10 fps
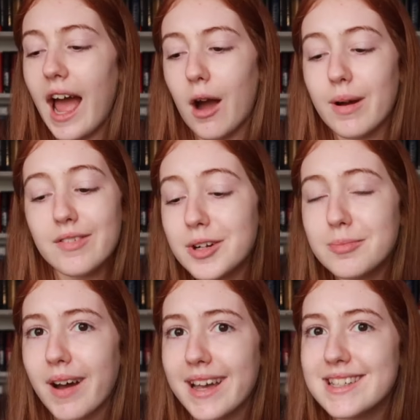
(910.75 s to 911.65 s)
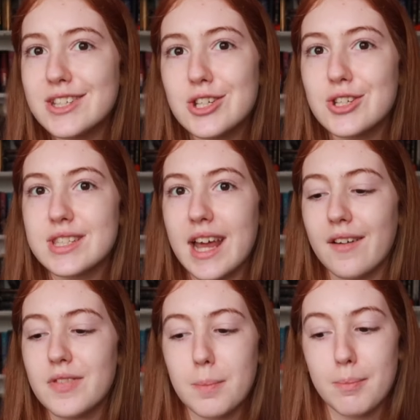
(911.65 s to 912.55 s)
However, my edition doesn't
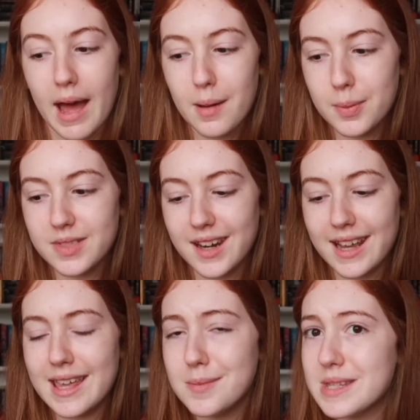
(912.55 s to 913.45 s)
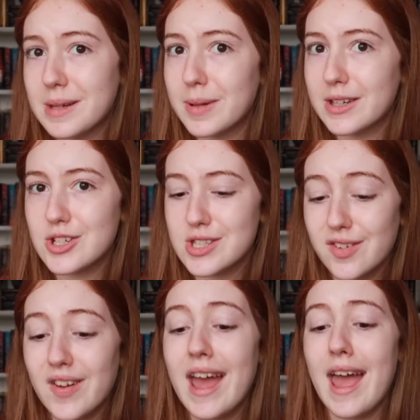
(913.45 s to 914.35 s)
have the map that I keep seeing pictures of